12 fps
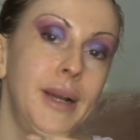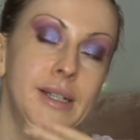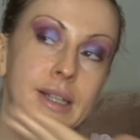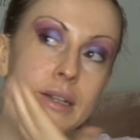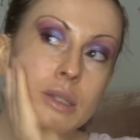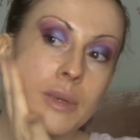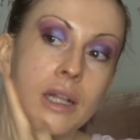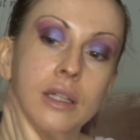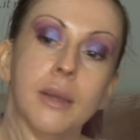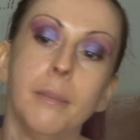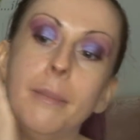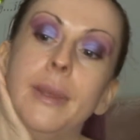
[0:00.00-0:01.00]
my skin as well
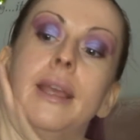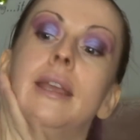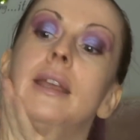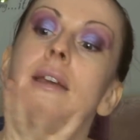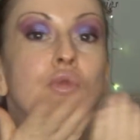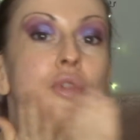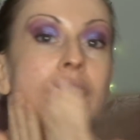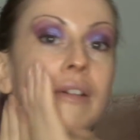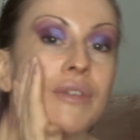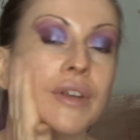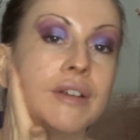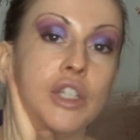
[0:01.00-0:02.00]
can be
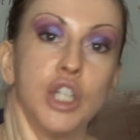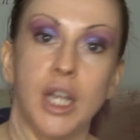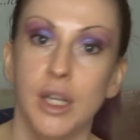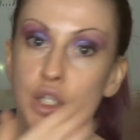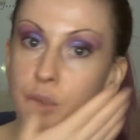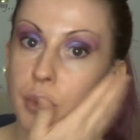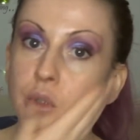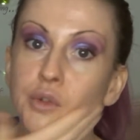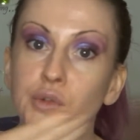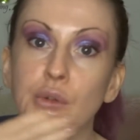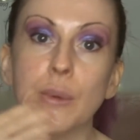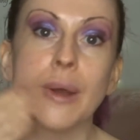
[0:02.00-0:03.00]
very, very changeable
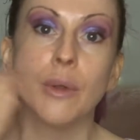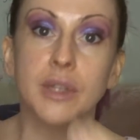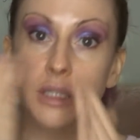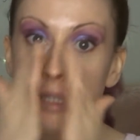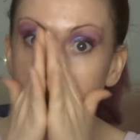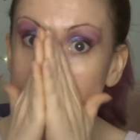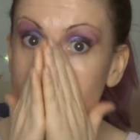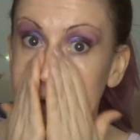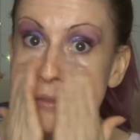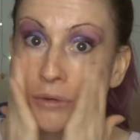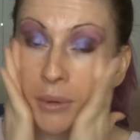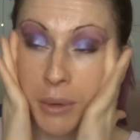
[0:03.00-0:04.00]
throughout the day,
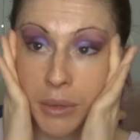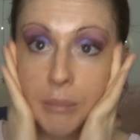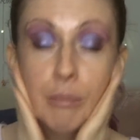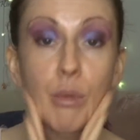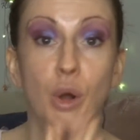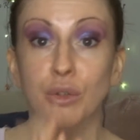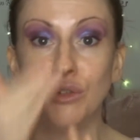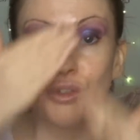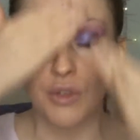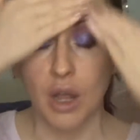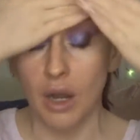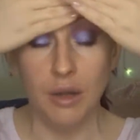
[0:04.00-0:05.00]
throughout the
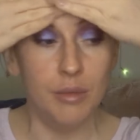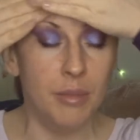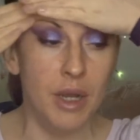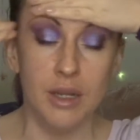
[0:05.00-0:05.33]
month, um,